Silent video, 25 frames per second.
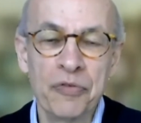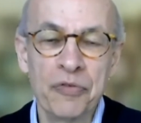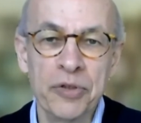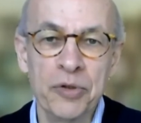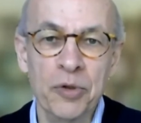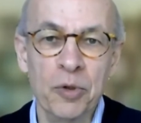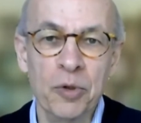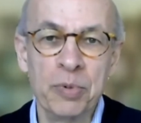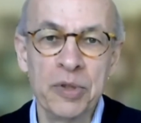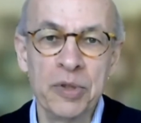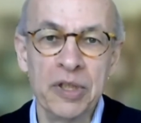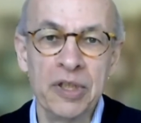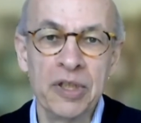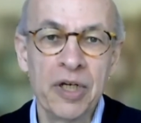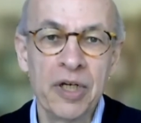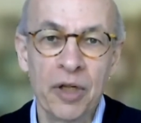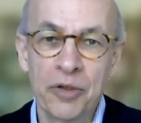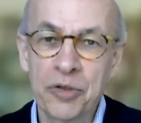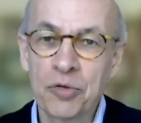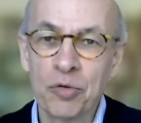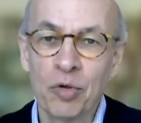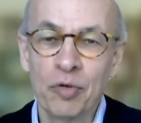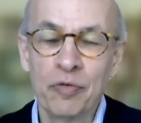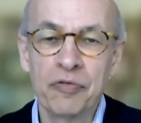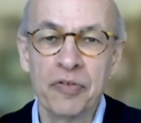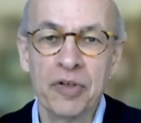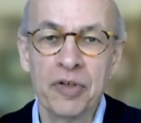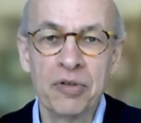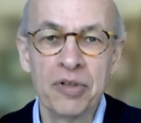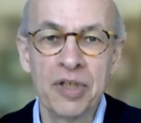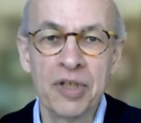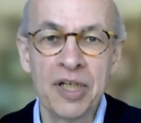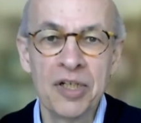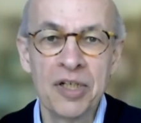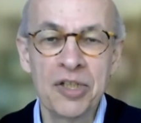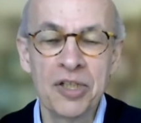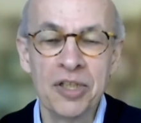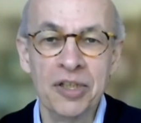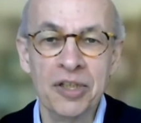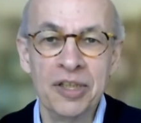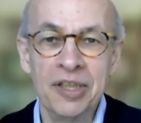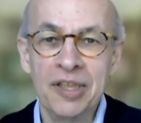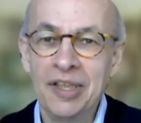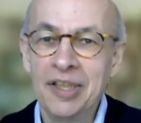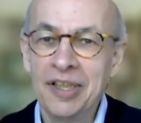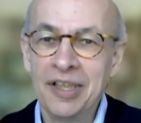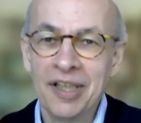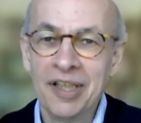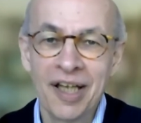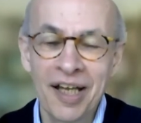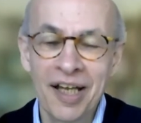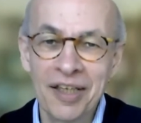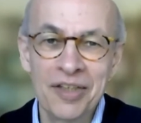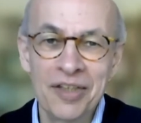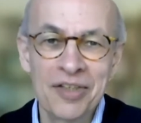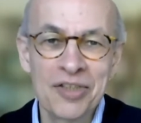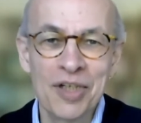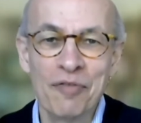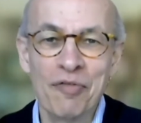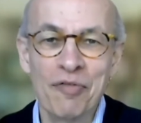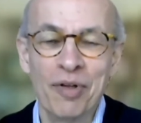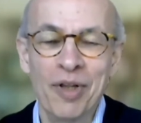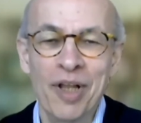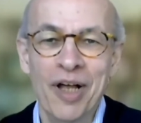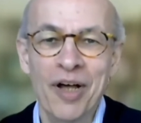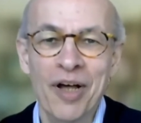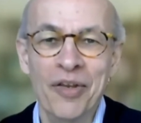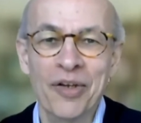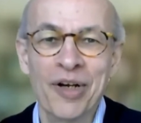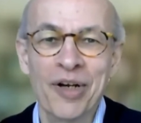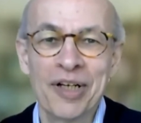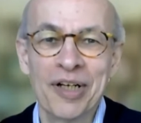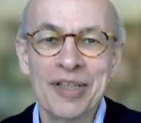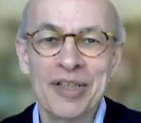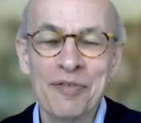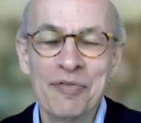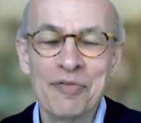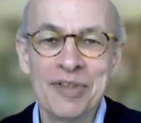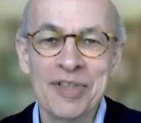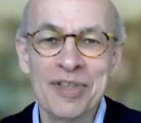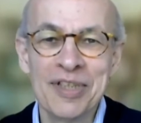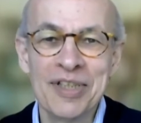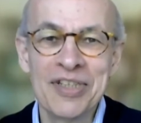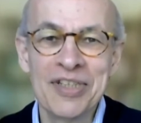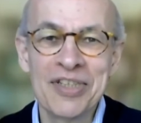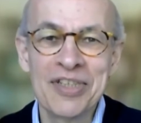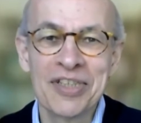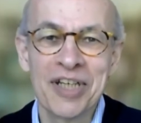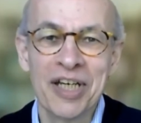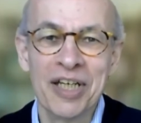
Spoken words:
the European Cultural Foundation and several other activities.